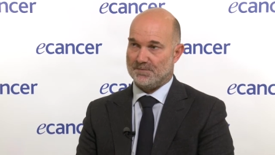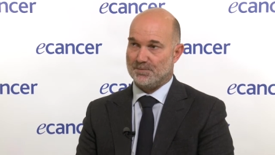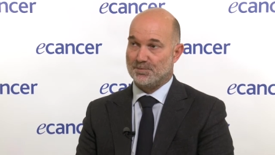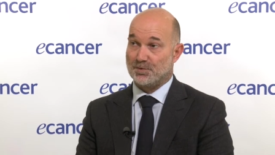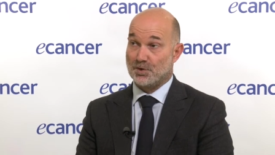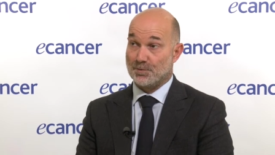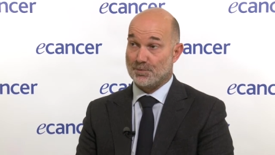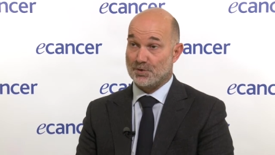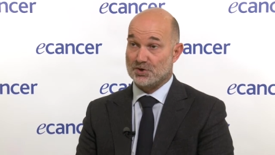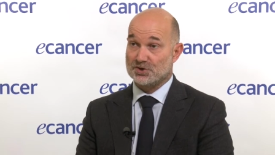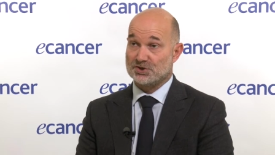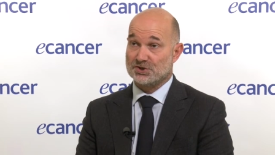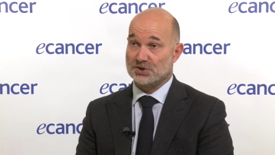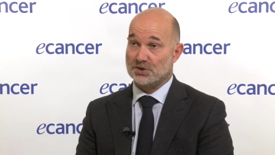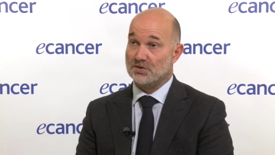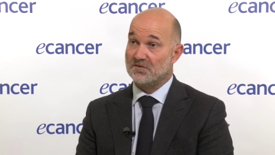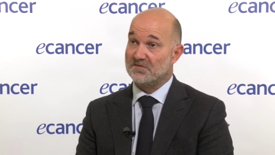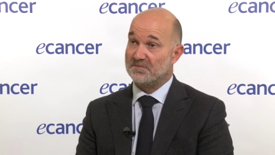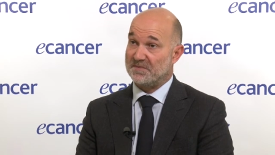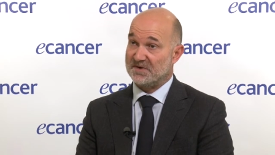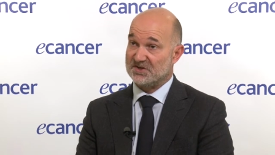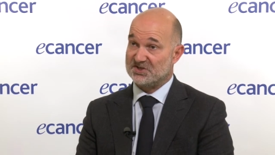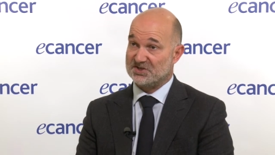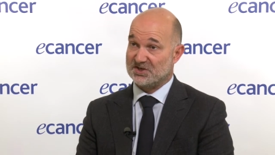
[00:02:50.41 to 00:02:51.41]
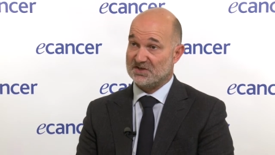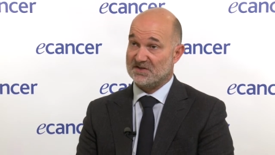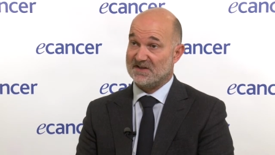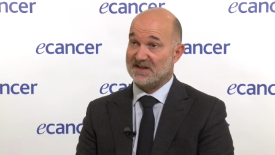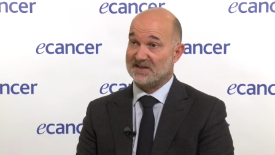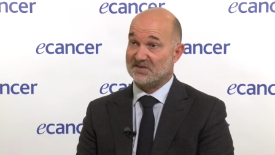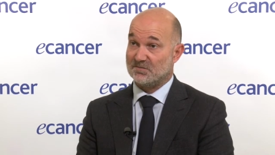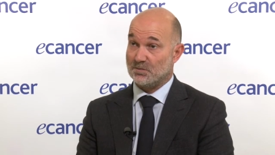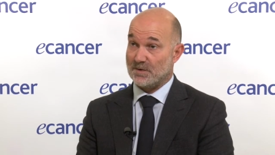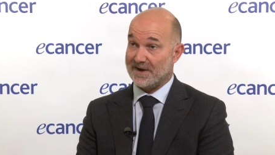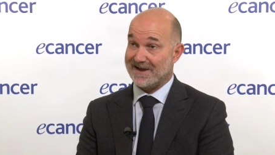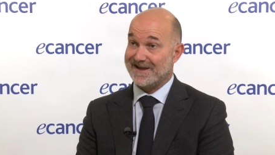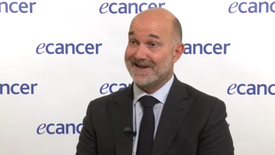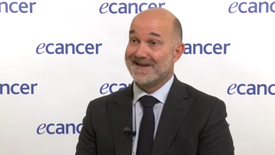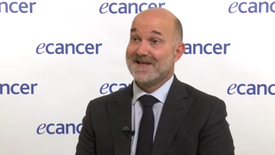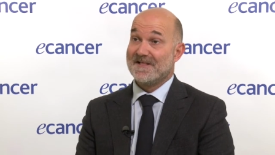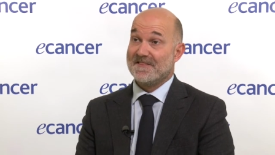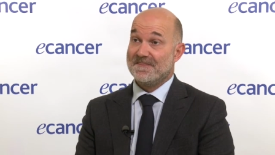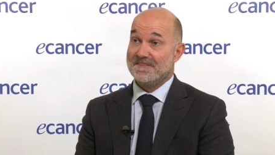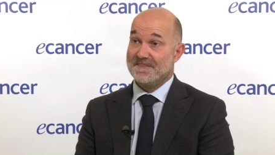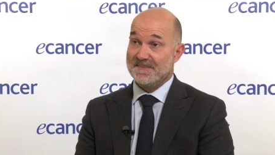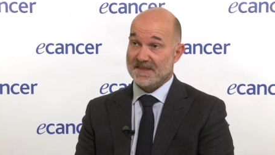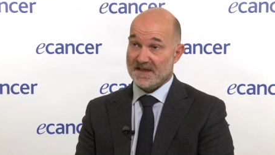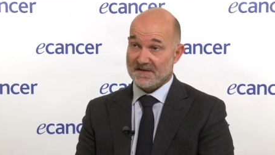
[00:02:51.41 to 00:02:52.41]
proportion of patients that were
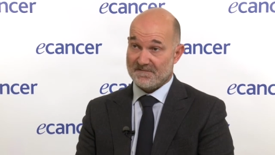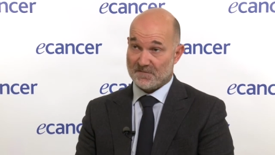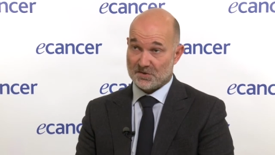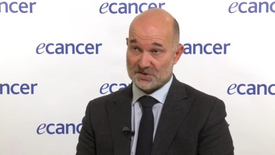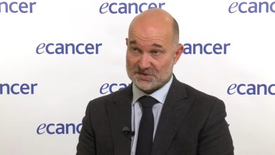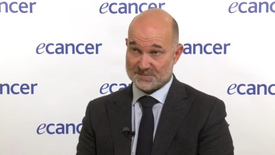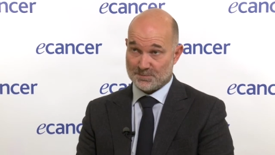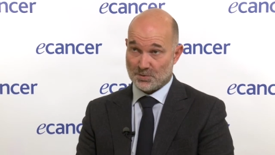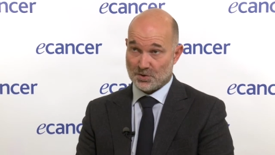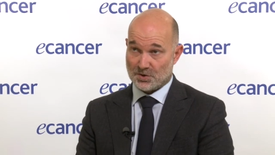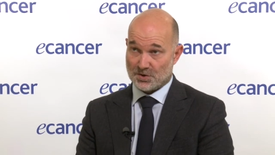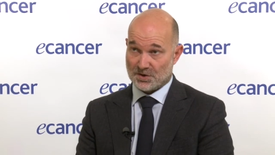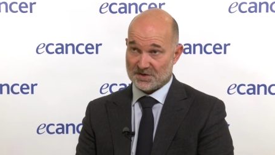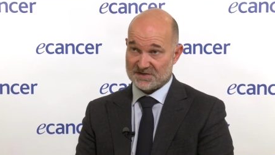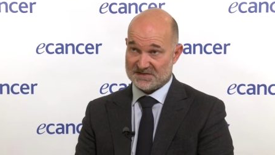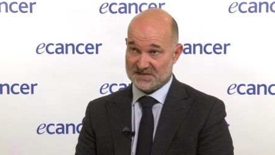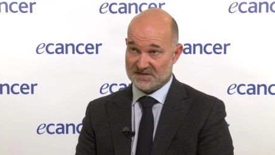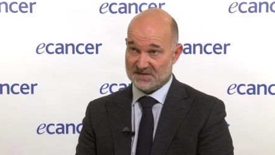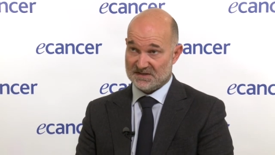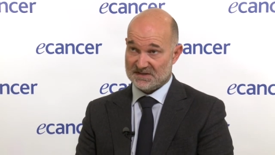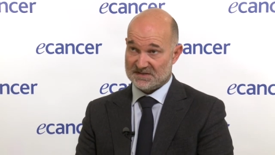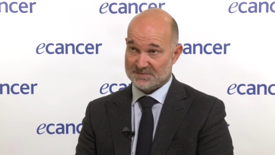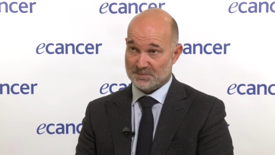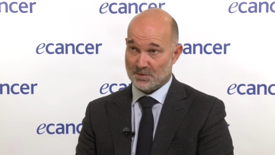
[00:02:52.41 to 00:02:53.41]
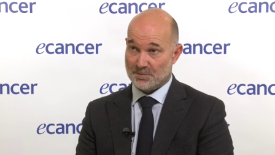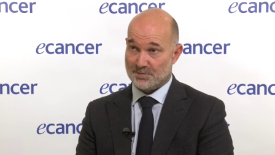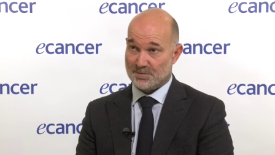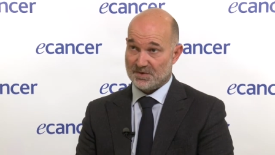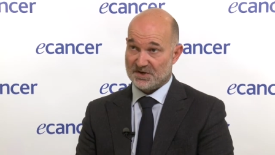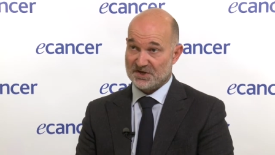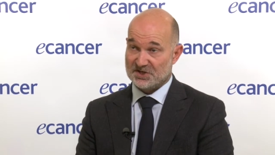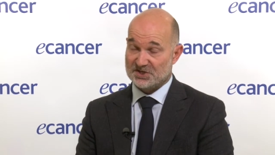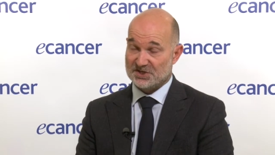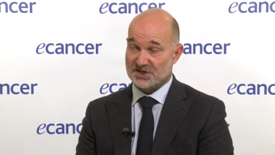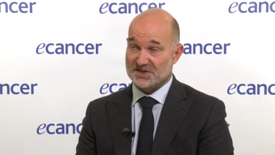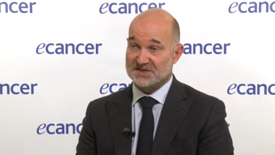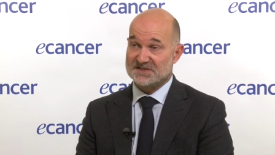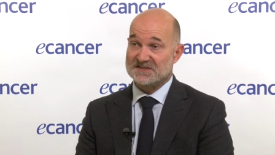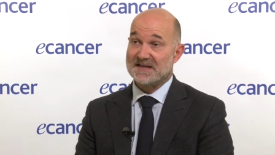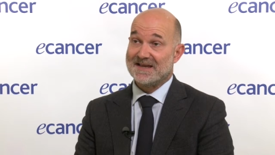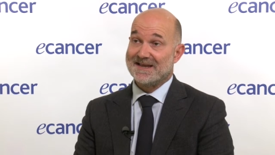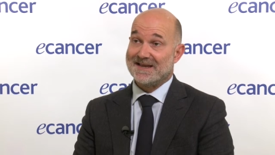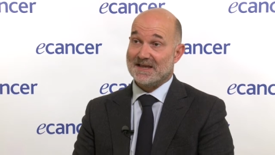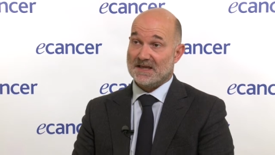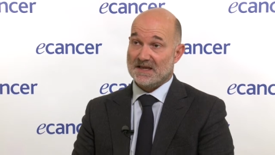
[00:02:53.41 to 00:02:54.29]
never smokers in these populations,